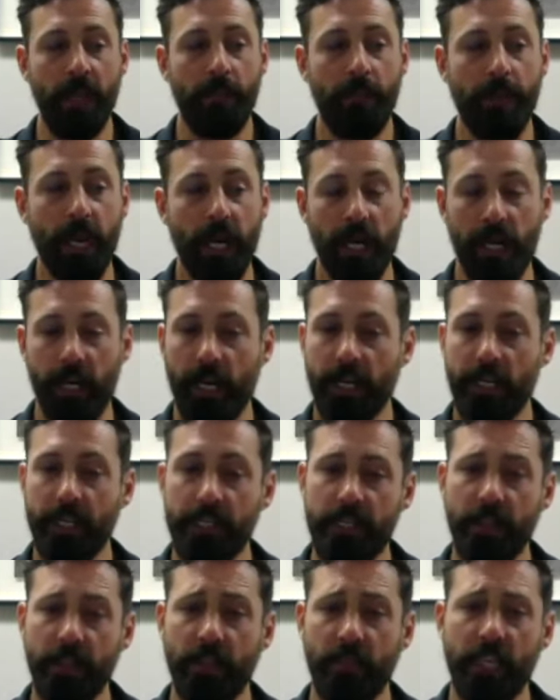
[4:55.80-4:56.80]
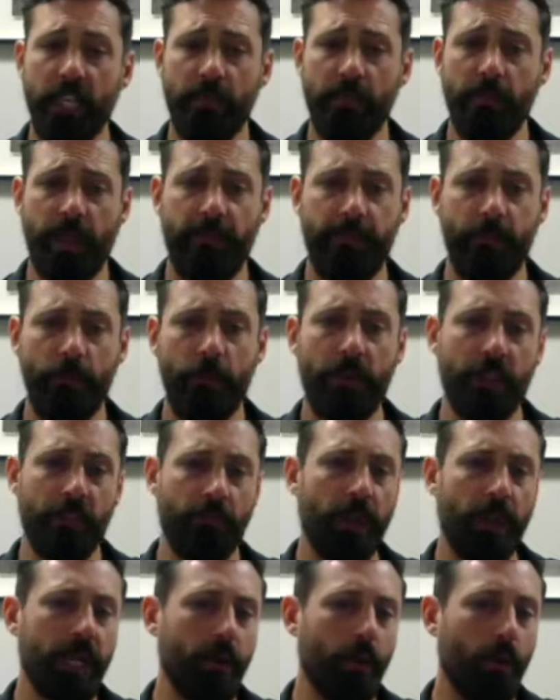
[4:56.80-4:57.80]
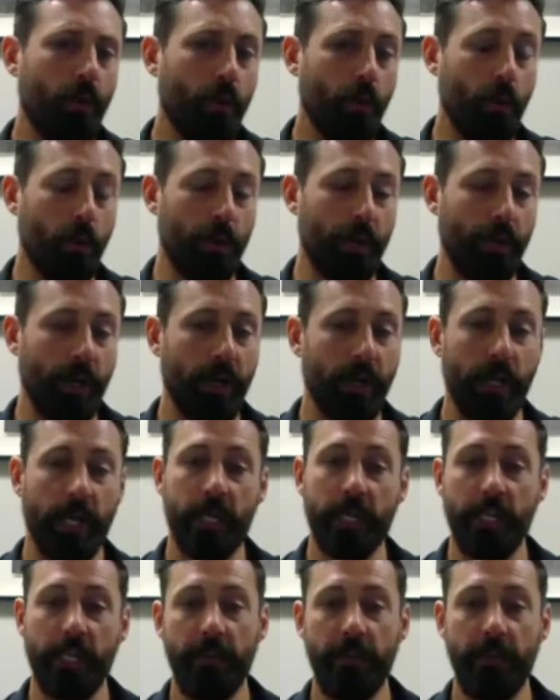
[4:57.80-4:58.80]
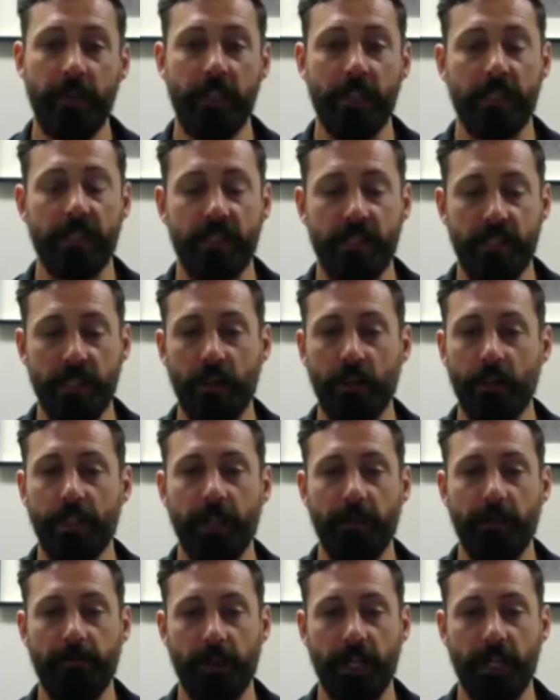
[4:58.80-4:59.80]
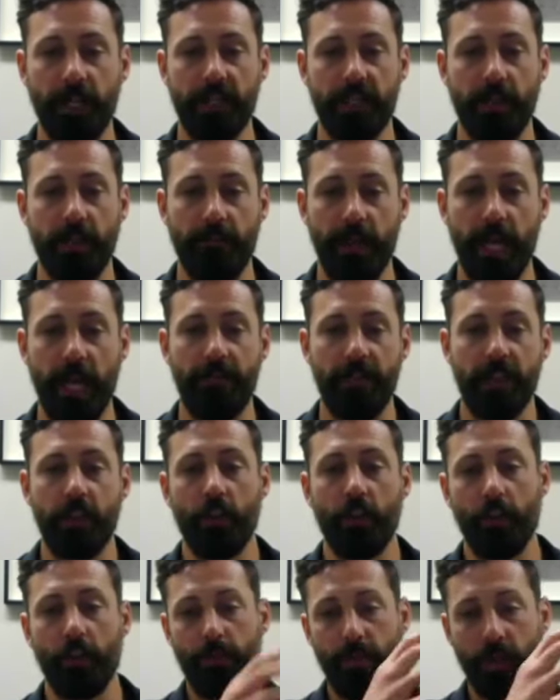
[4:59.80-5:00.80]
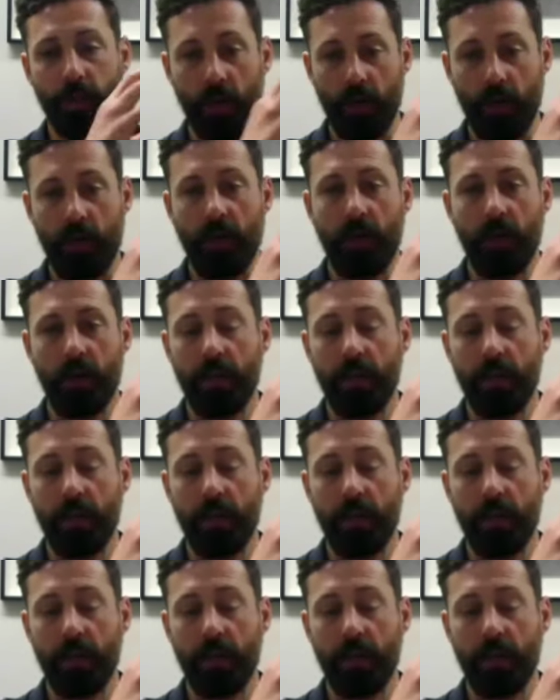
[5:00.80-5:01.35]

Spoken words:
But I can still eat my food in the right order. And even the subtle difference of having your burger